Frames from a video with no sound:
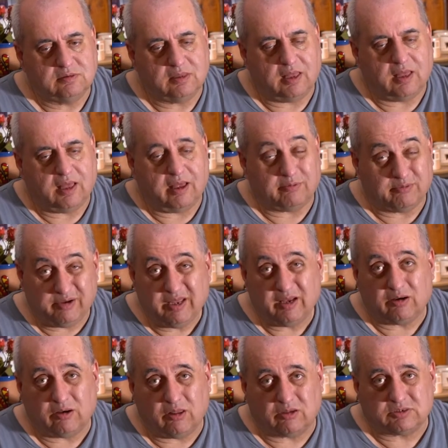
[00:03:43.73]
a real
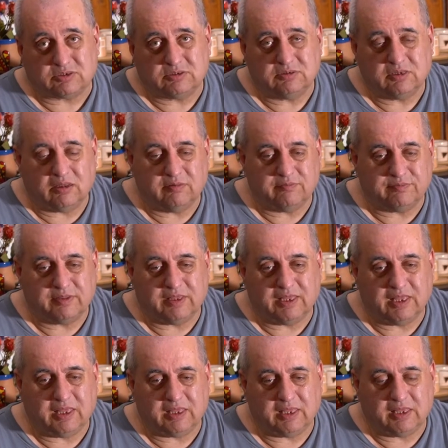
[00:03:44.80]
lot of
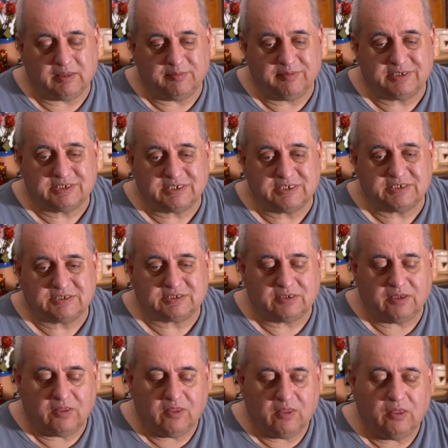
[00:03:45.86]
images
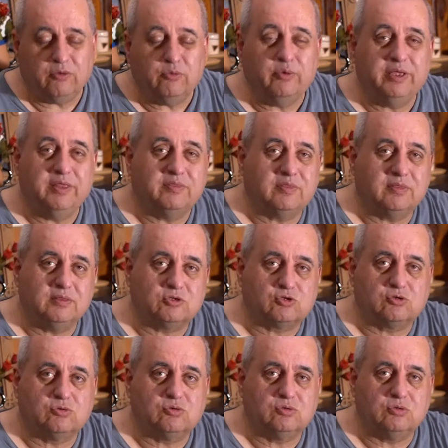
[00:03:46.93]
with
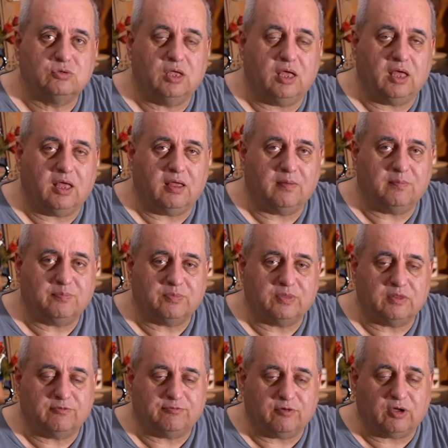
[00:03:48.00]

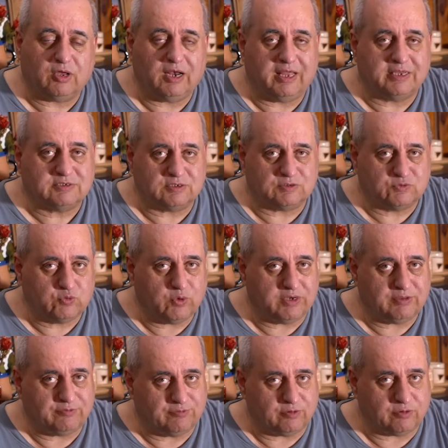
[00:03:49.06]
a focal length of
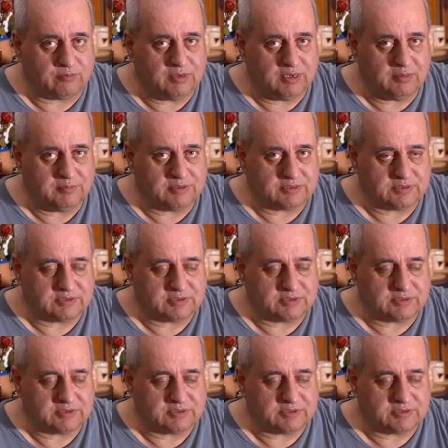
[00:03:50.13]
24mm.